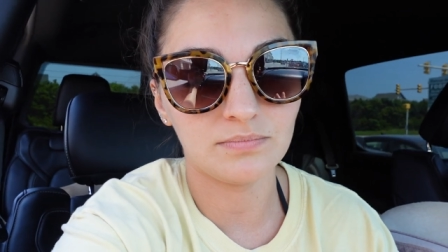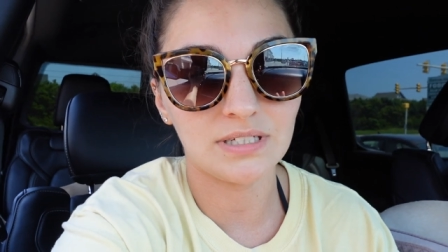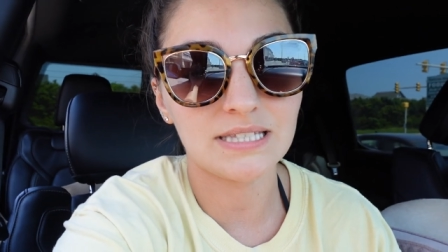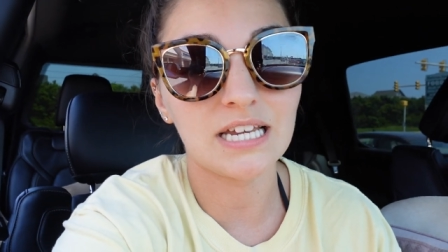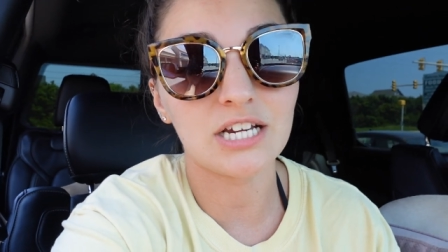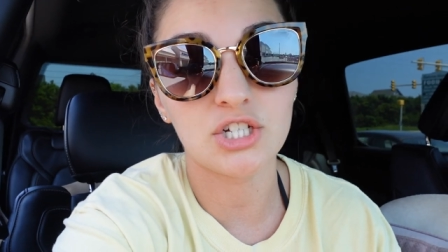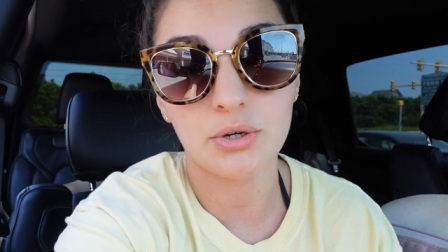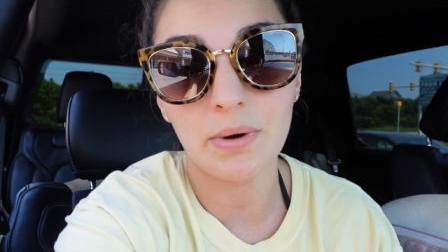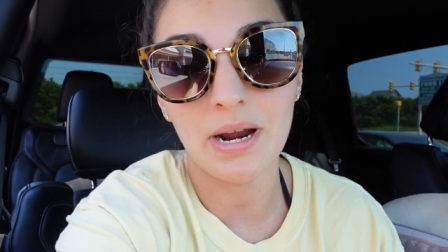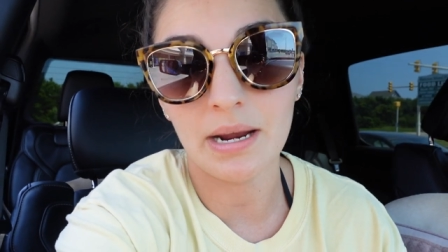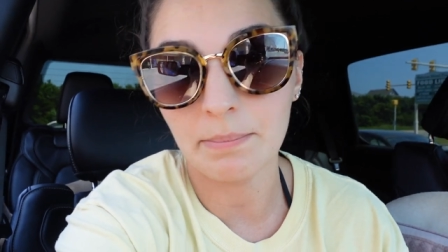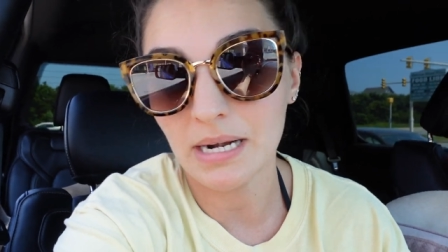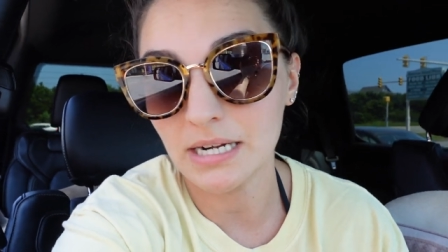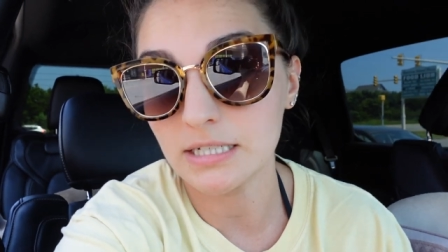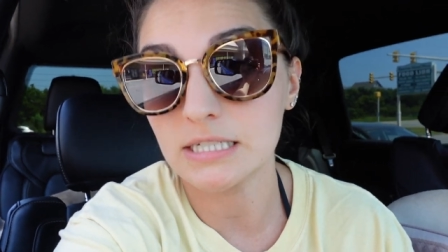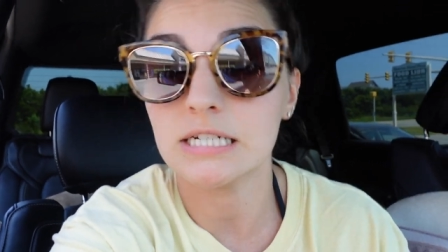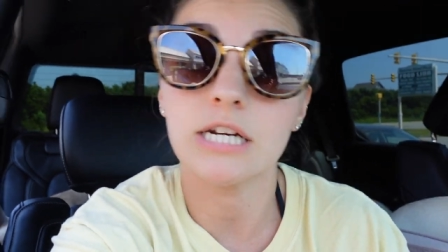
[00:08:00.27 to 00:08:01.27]
it's actually
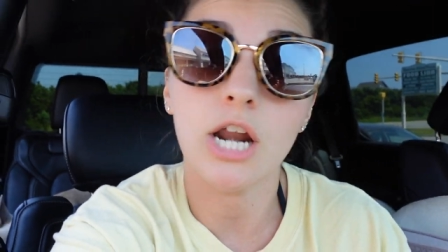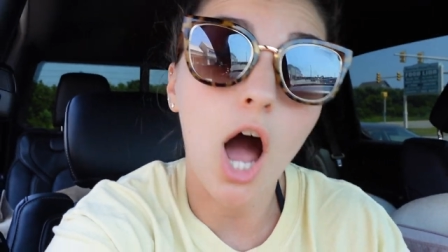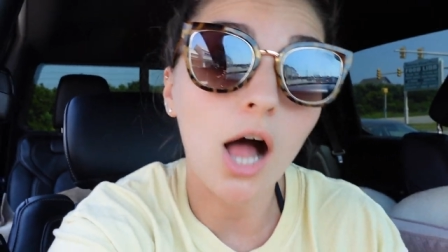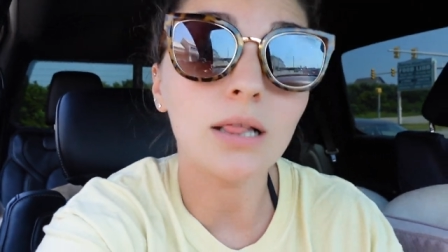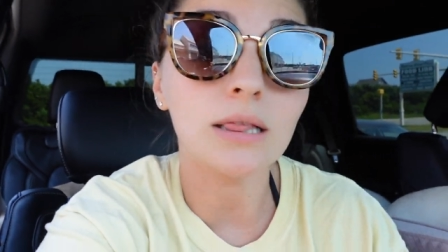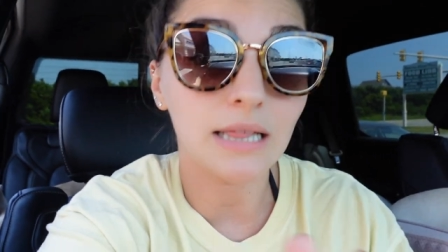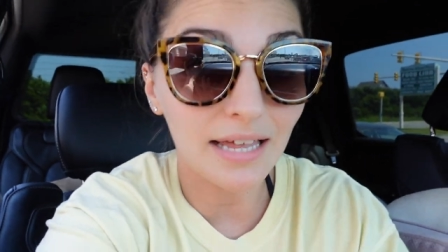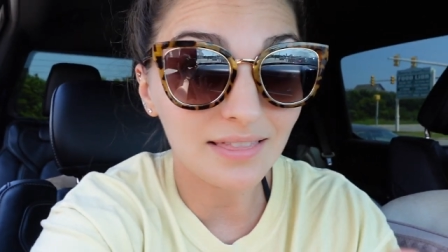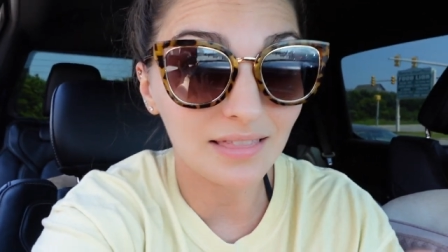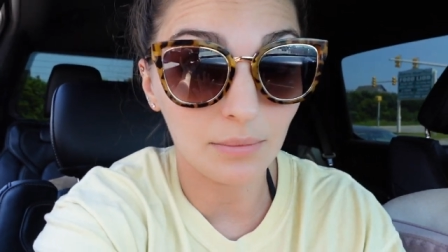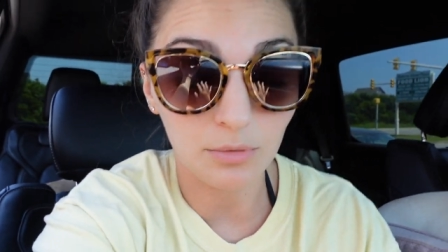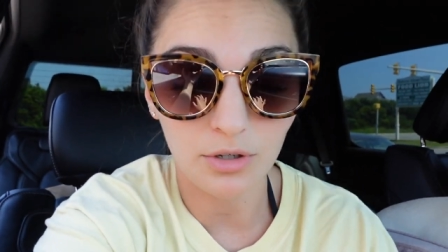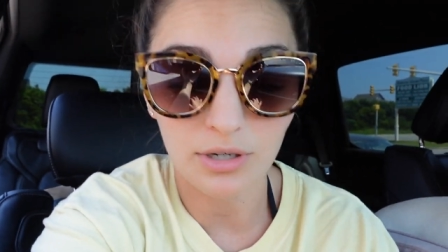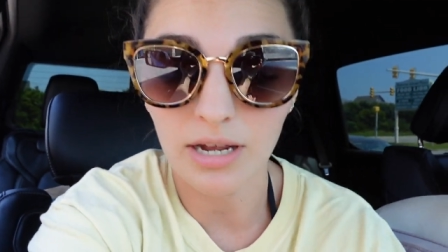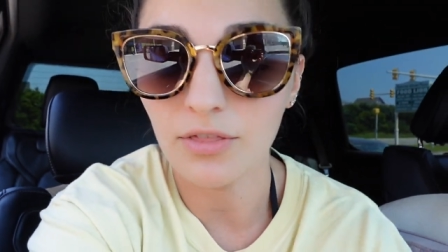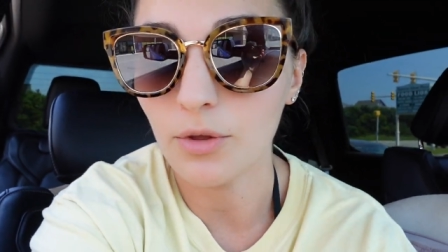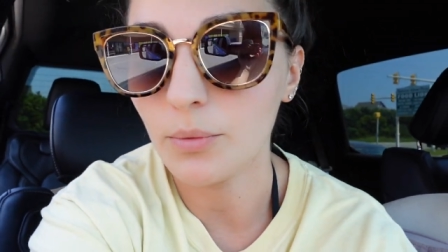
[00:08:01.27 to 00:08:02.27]
recommended to not let them
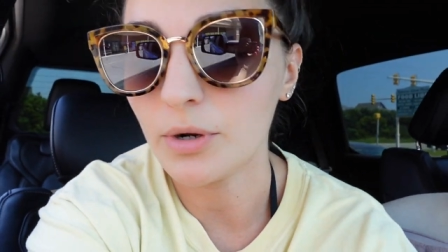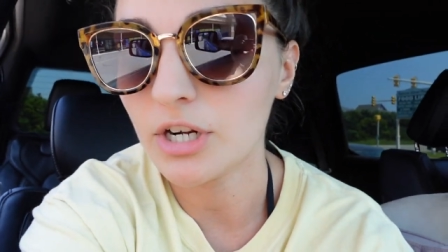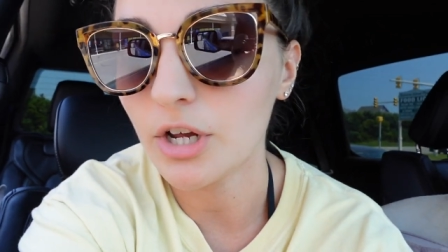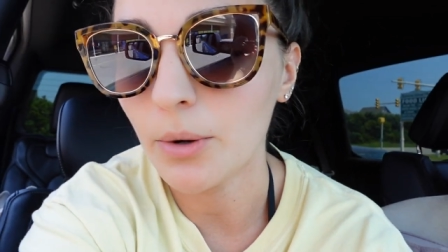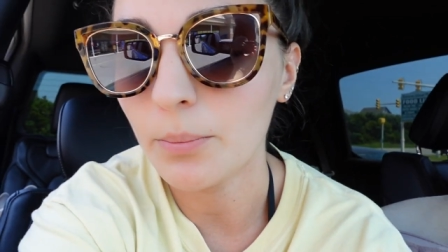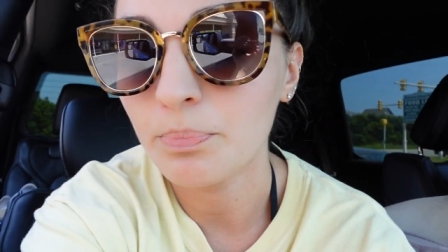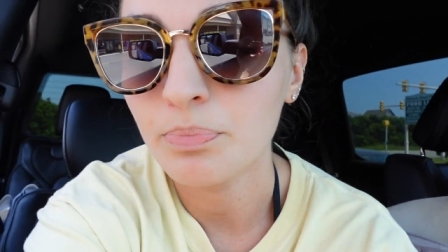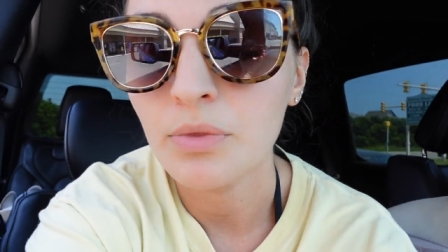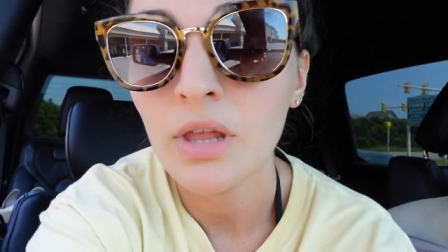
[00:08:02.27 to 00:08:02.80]
look out the window.